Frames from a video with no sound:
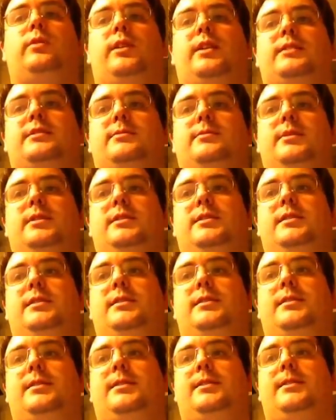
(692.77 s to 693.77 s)
harassment.
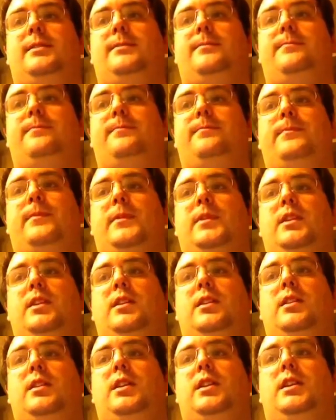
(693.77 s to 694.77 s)

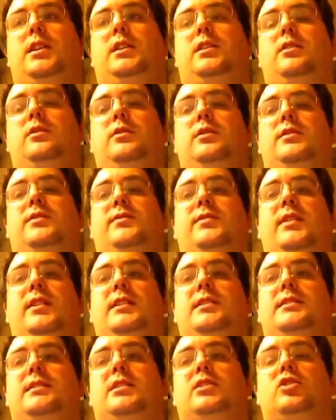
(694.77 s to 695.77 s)
It
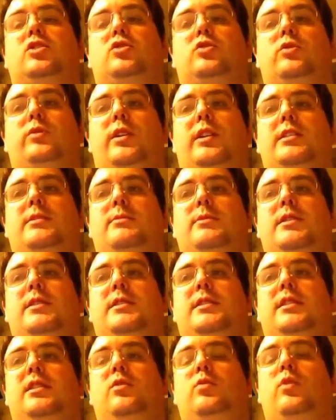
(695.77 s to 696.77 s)
defines sexual harassment
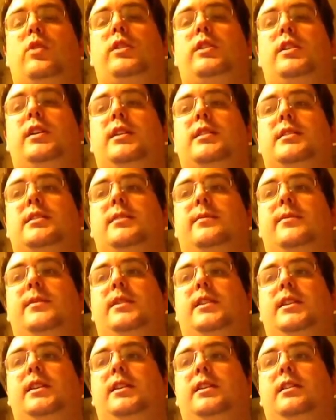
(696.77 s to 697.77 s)
as the unwanted
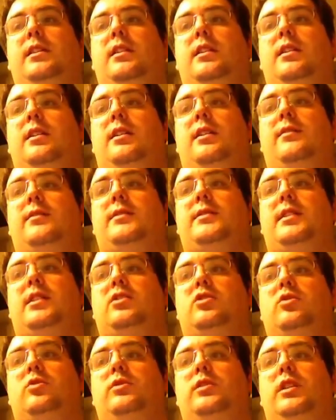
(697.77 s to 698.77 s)
activity of a
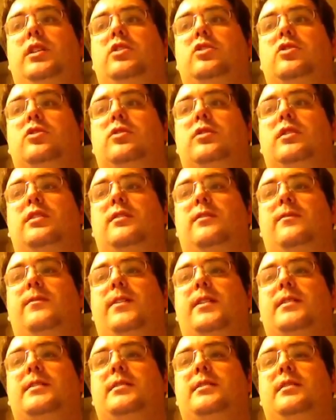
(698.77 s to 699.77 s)
sexual nature that
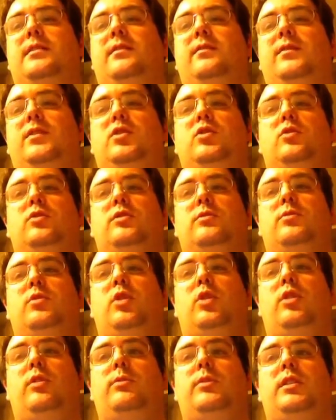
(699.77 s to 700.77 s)
affects an individual's
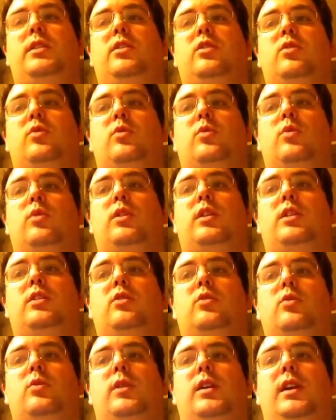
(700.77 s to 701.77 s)
employment
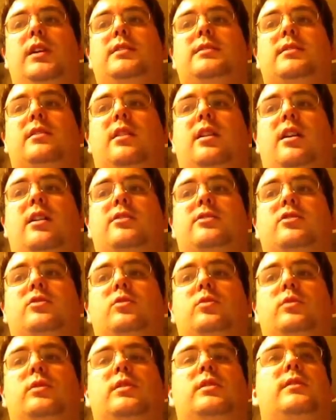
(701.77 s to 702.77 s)
and creates a
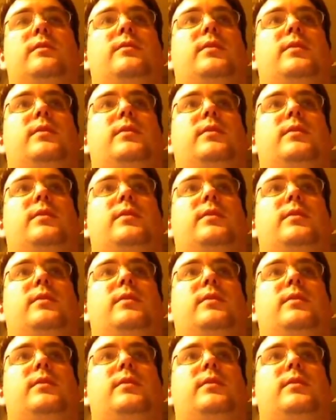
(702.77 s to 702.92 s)
hostile work